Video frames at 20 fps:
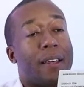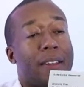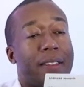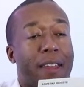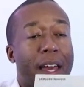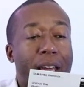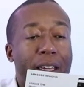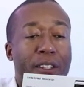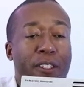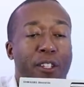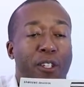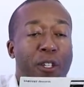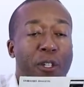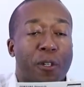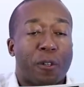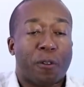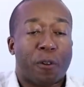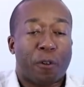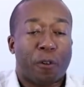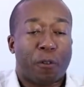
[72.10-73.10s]
Thank
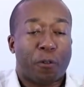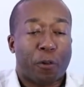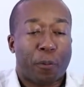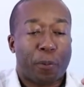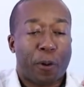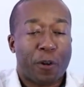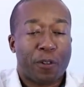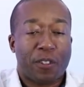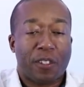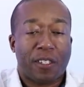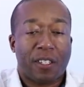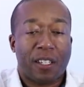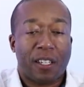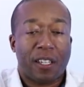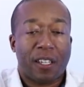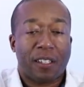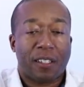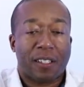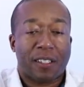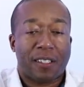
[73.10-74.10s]
you for
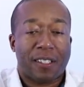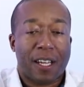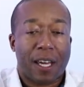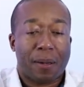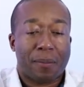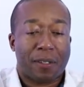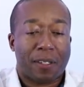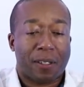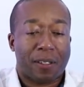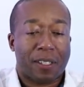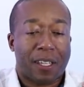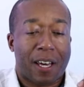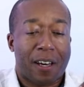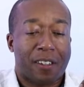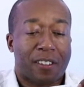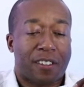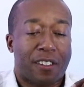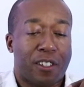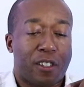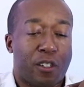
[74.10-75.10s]
purchasing the Samsung
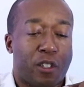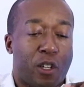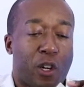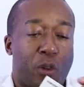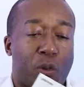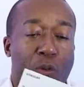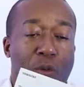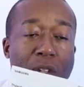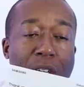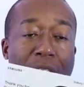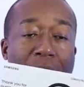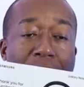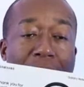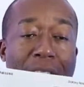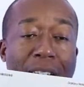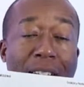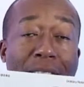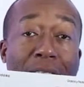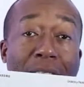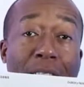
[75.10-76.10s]
Galaxy Note
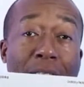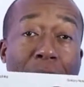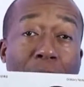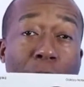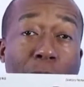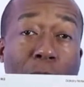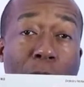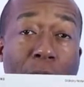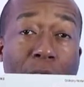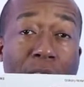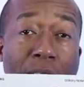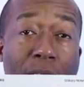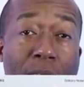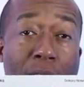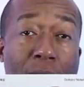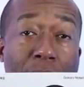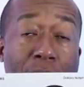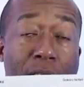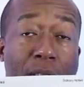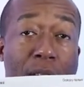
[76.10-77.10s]
9 right
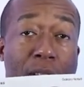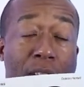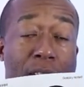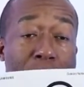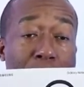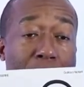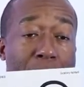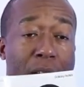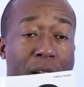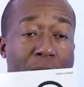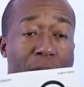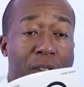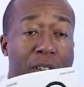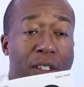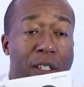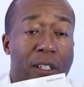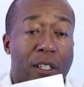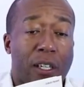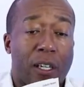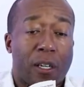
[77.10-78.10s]
there. So this manual's
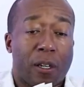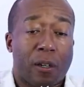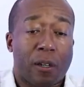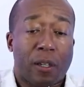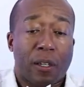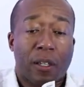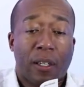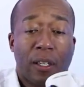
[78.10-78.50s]
in here.